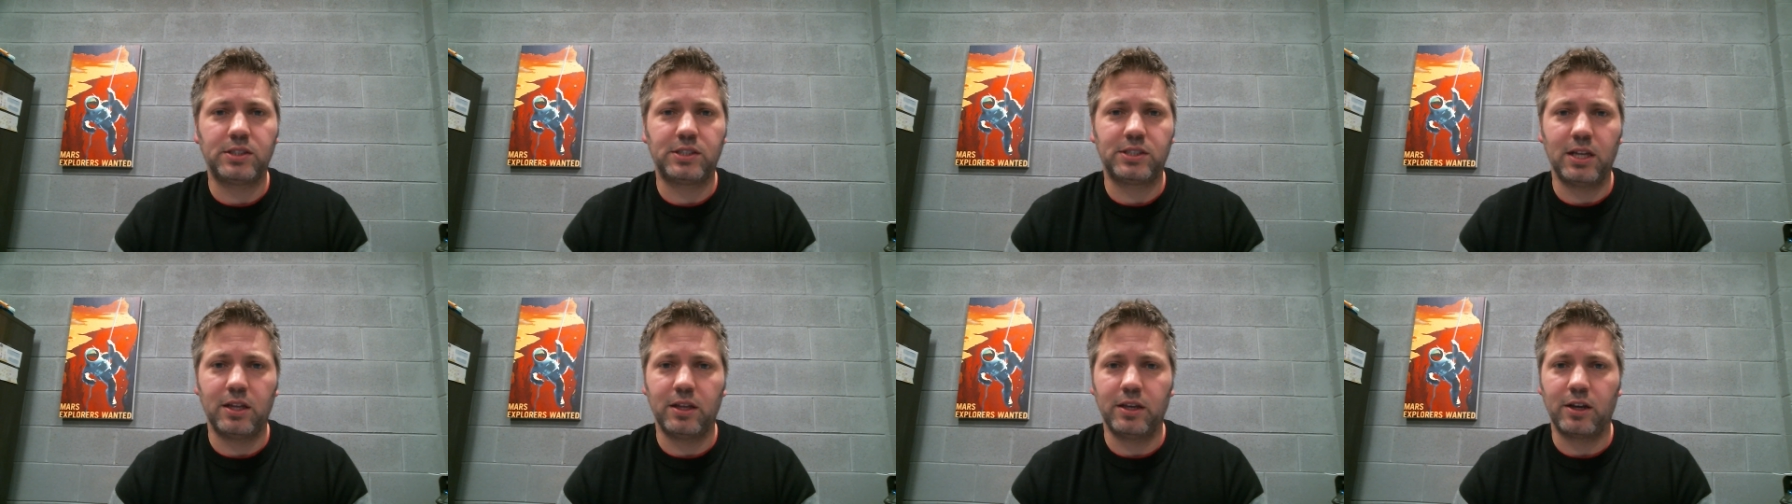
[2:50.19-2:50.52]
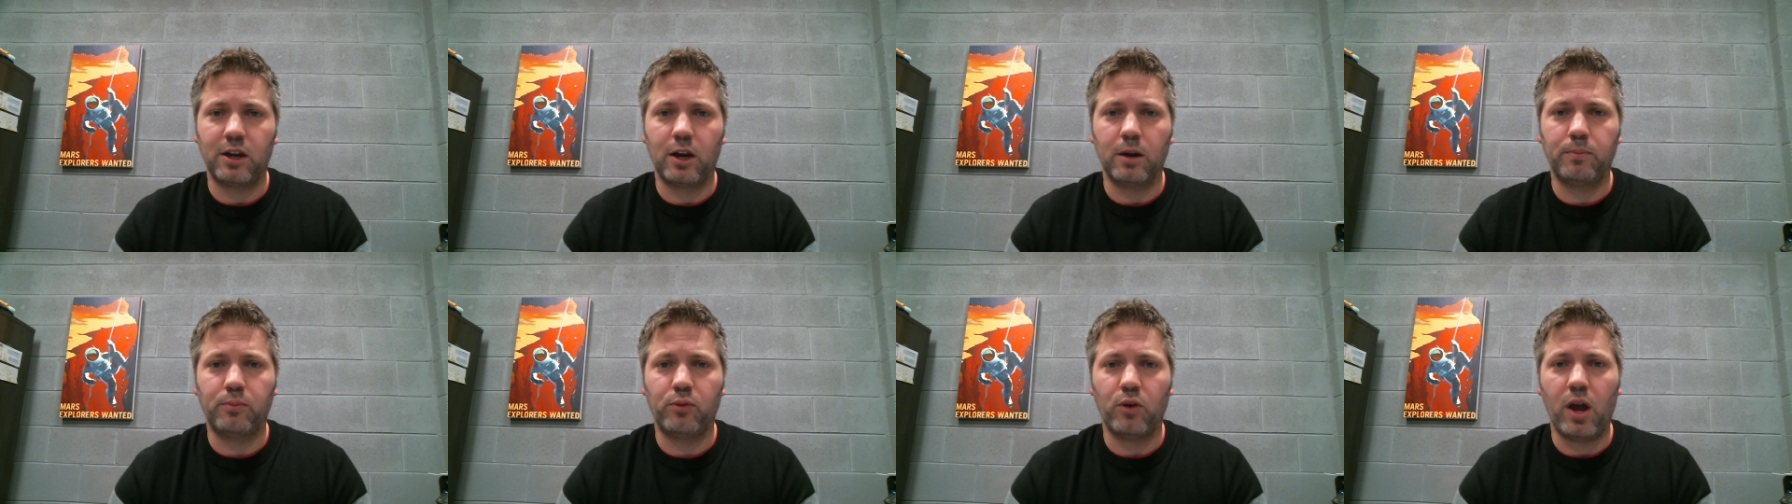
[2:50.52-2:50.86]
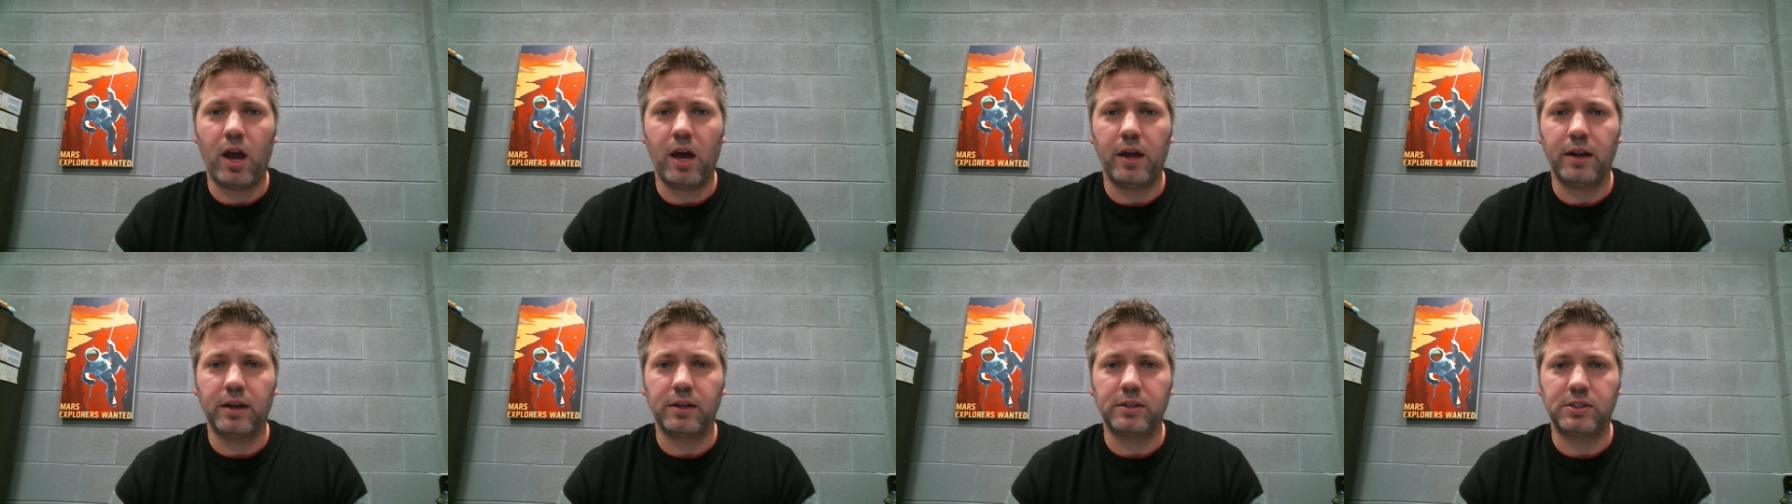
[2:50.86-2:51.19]
selling our
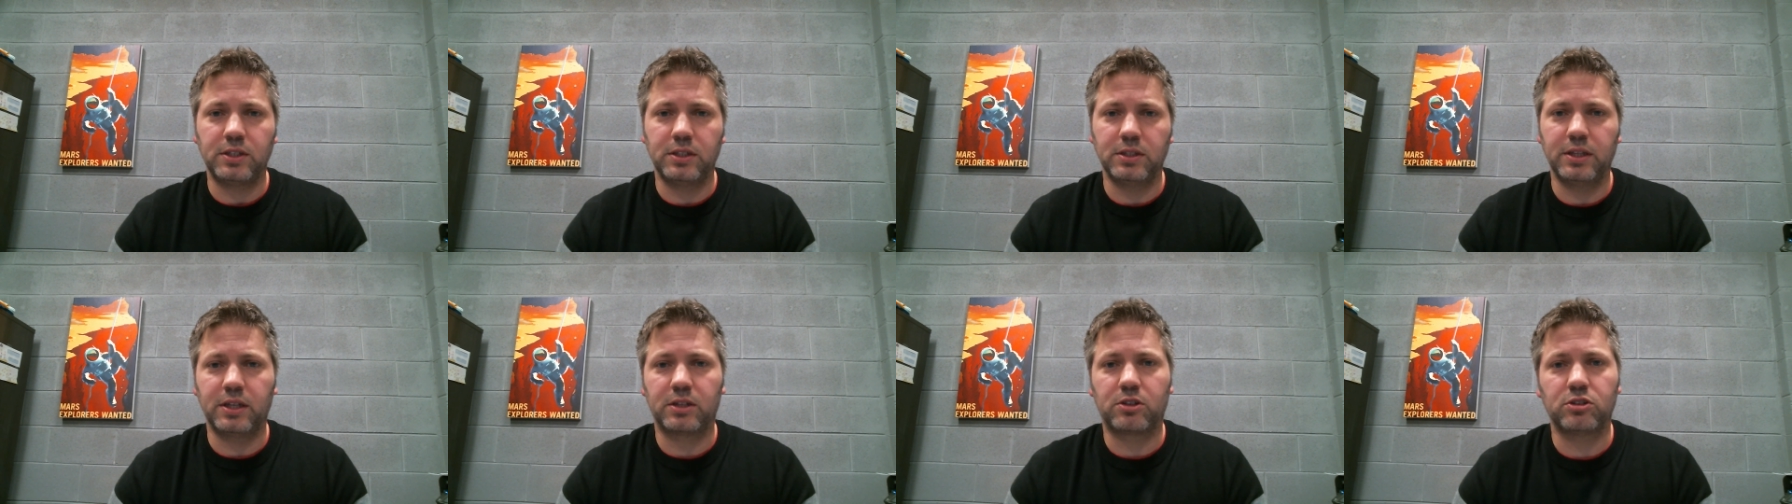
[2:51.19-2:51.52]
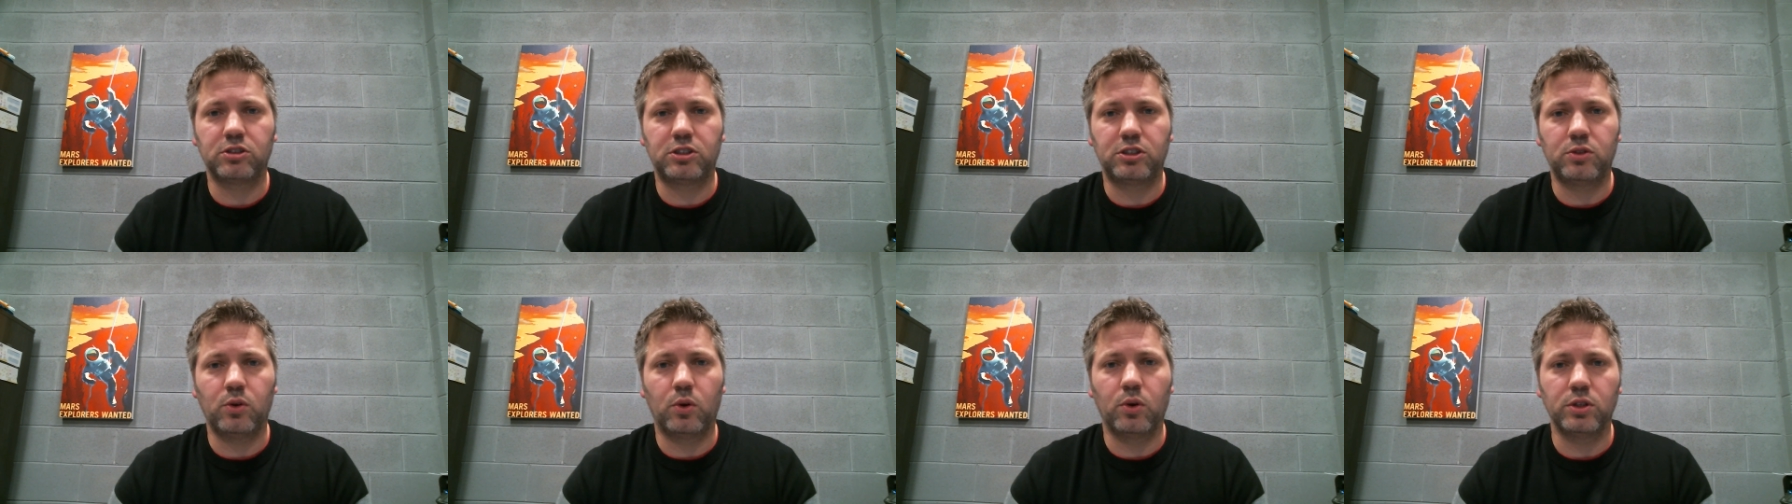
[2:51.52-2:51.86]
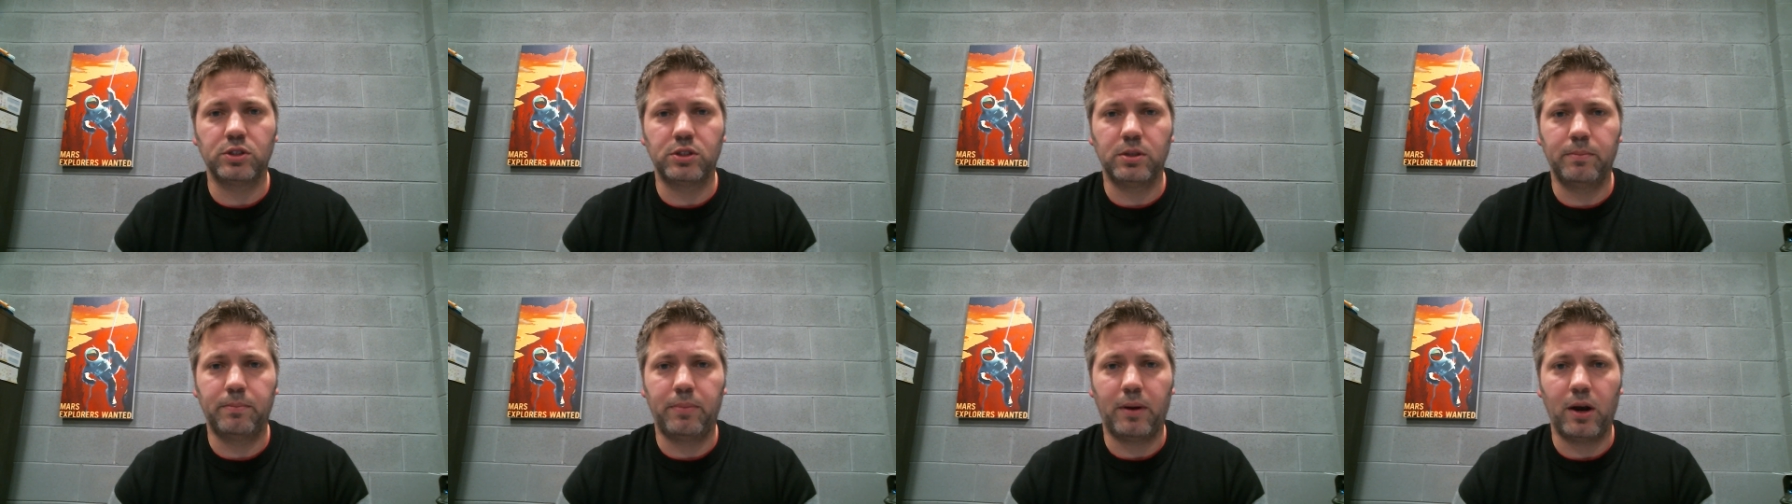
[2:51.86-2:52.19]
products in liquor stores
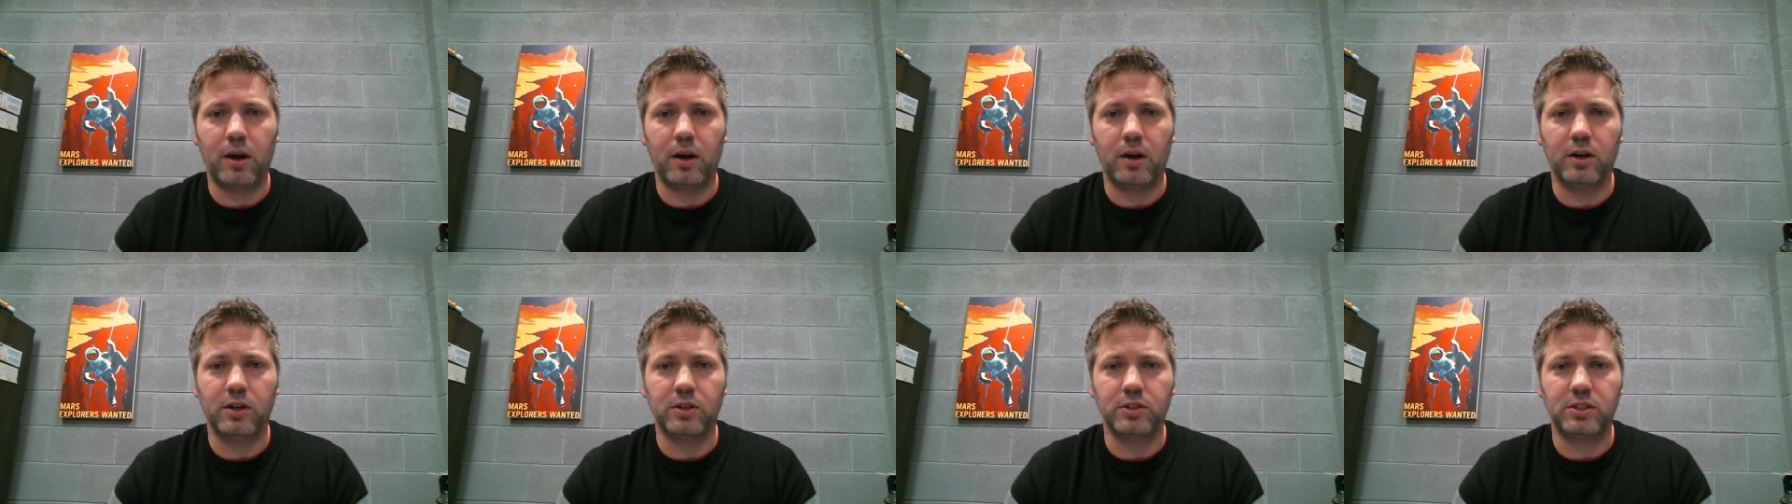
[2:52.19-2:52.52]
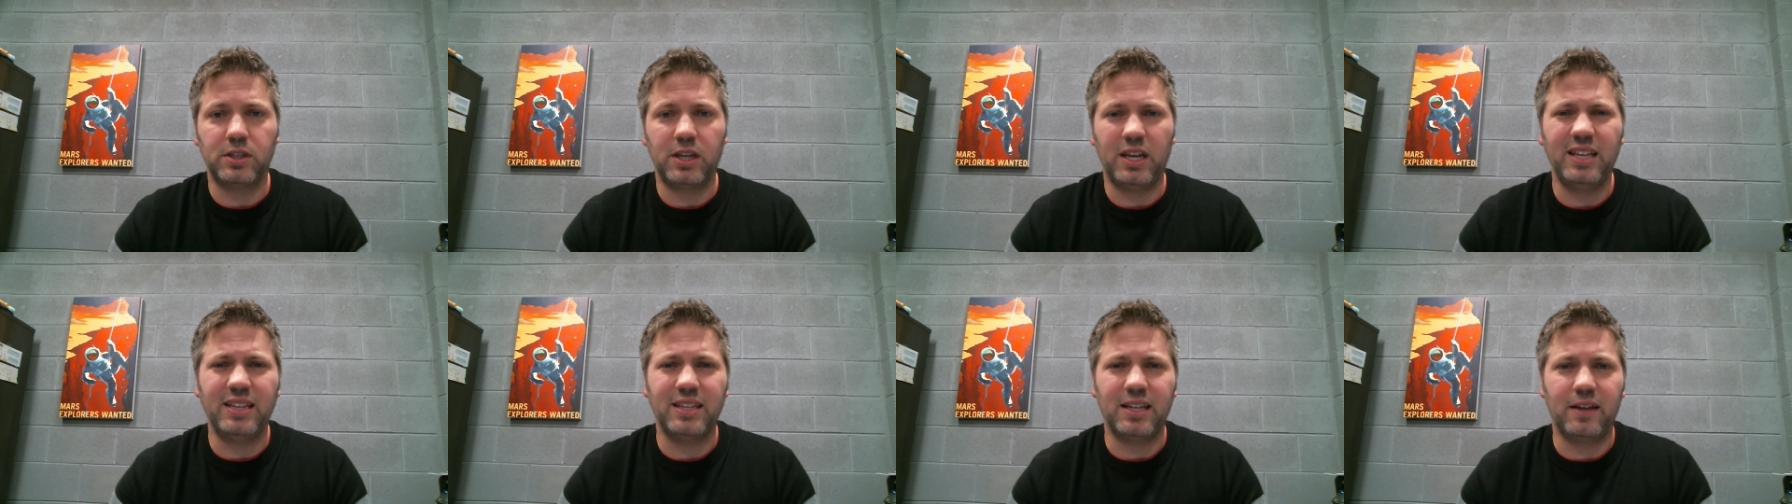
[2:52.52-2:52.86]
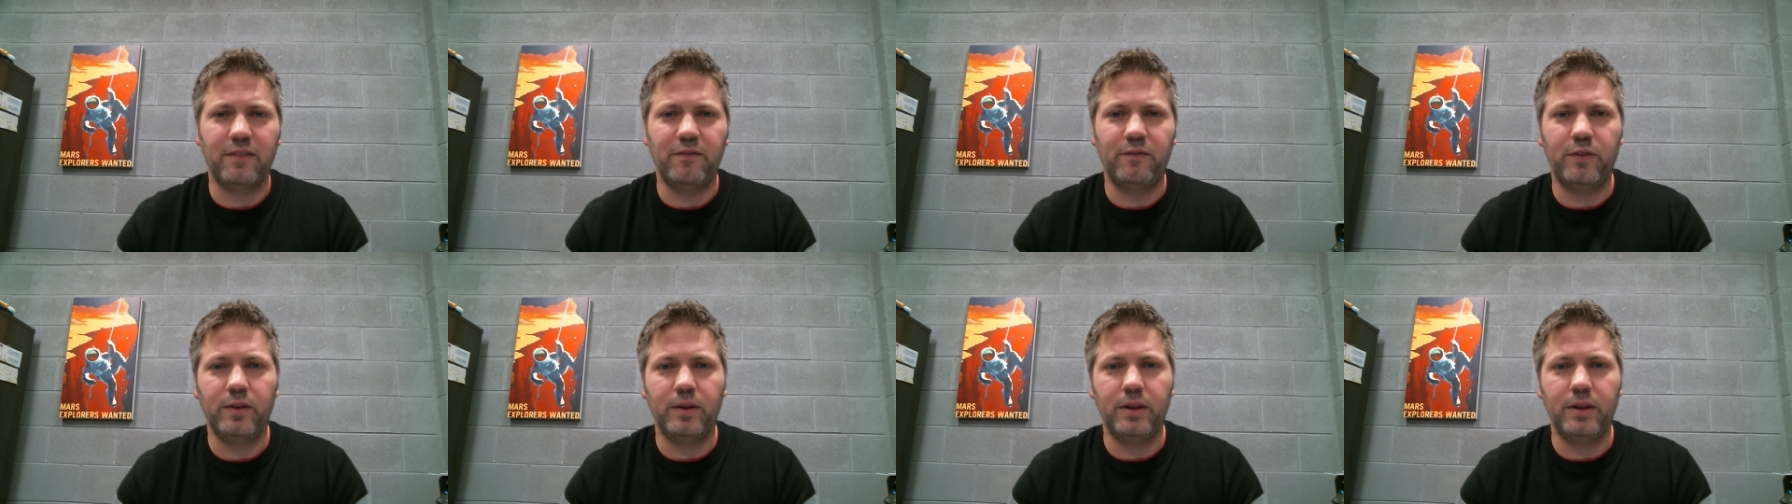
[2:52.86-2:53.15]
and bars in the,